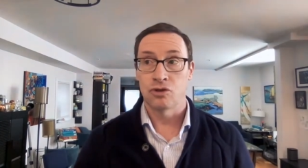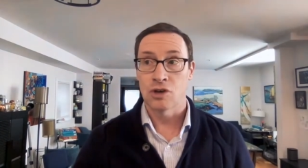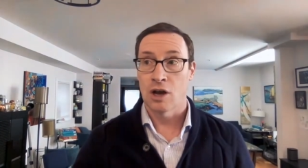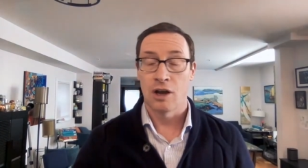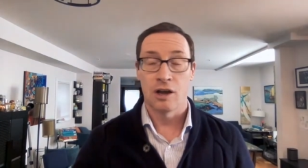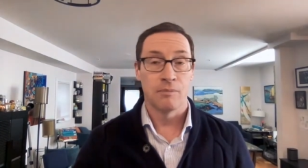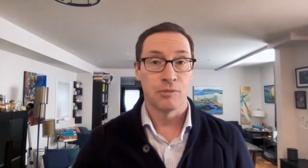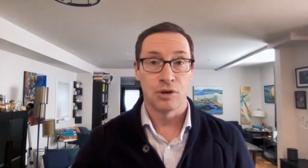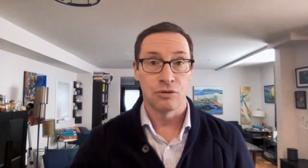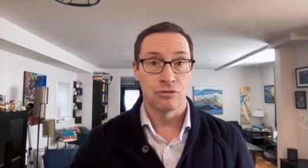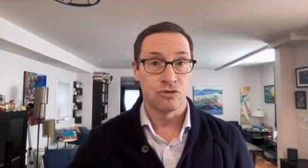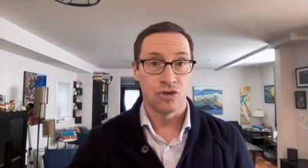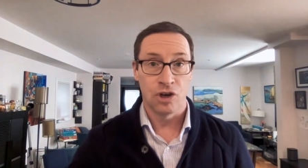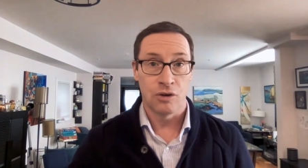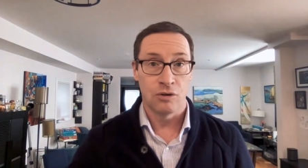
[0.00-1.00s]
Tom or
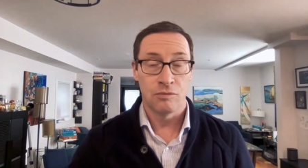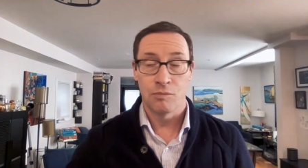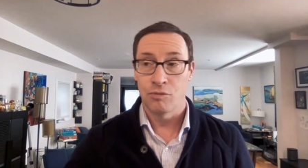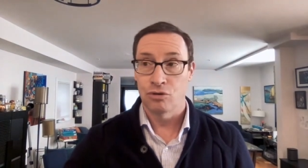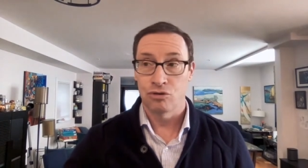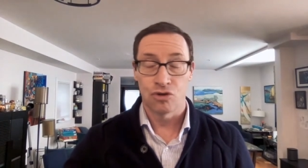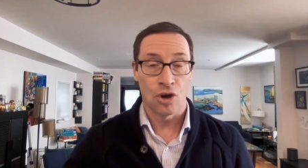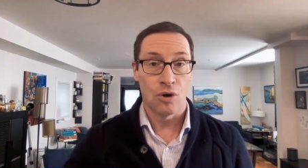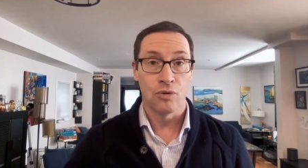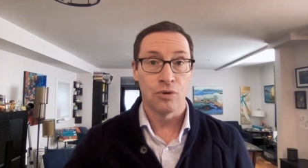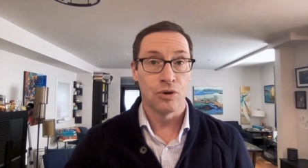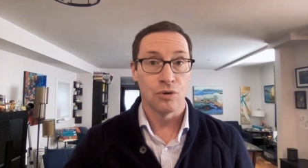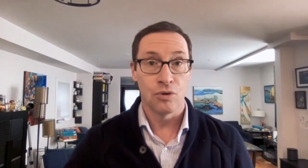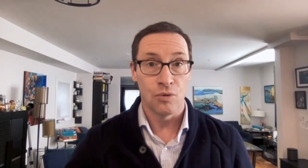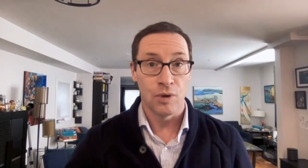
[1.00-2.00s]
Jim or
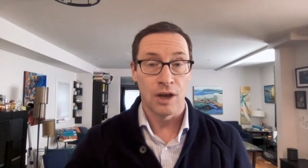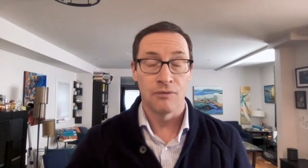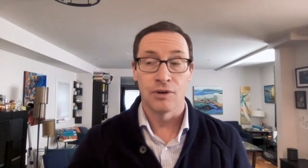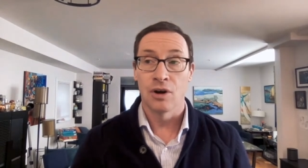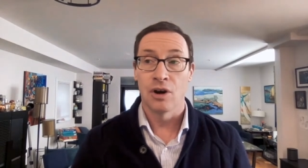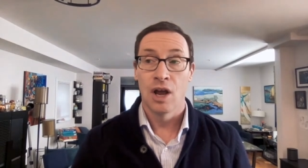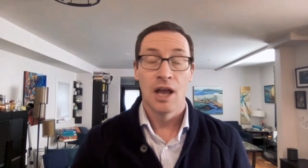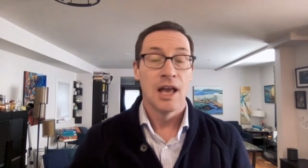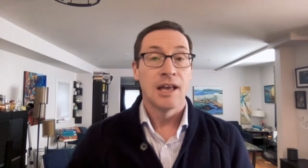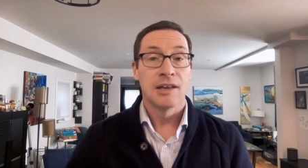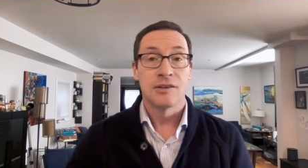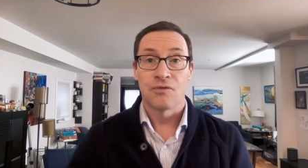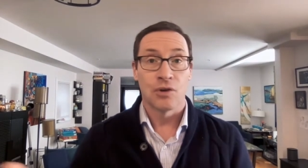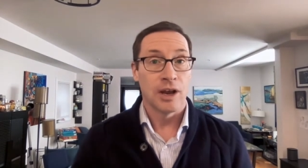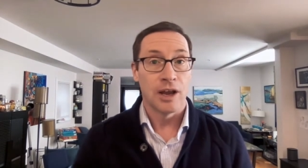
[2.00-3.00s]
Joan or whoever
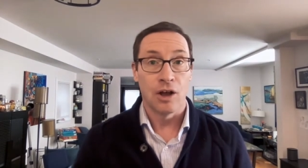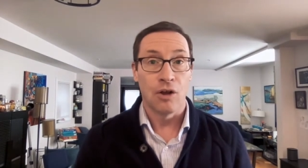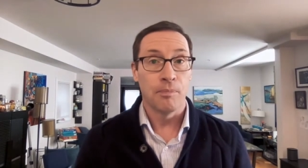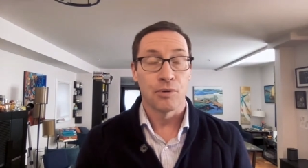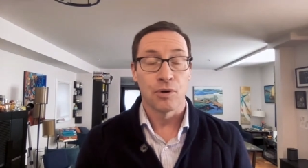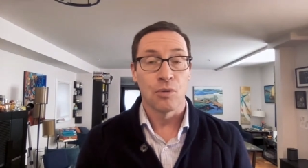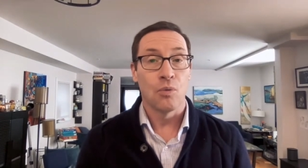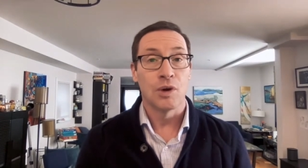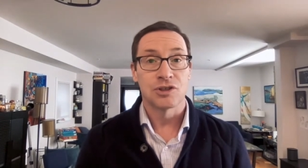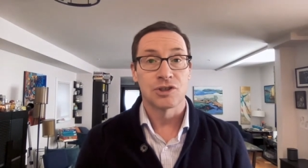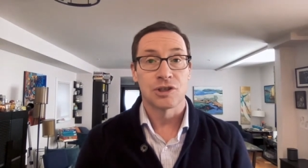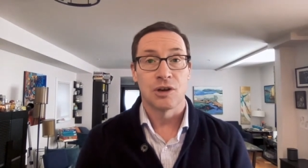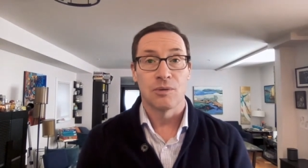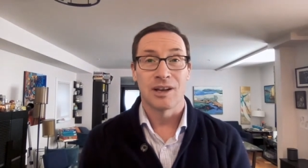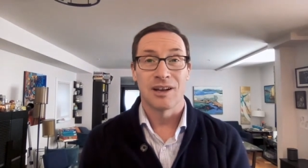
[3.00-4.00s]
for help or
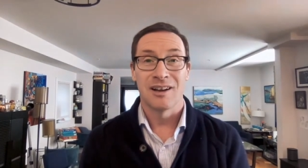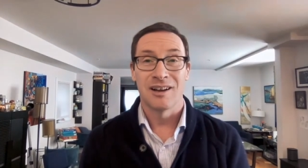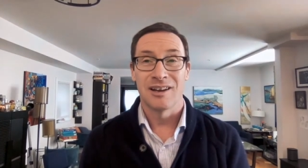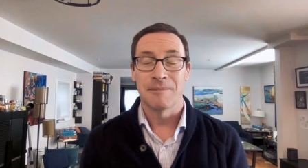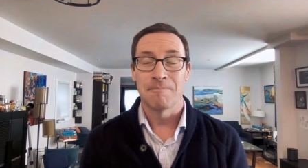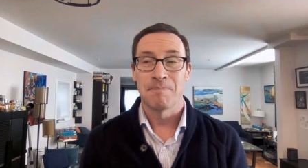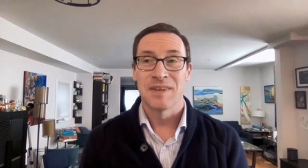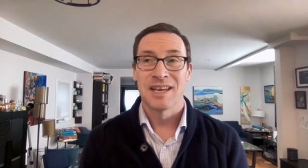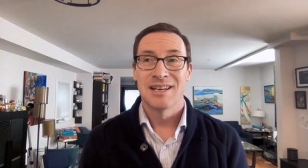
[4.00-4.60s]
what's going on.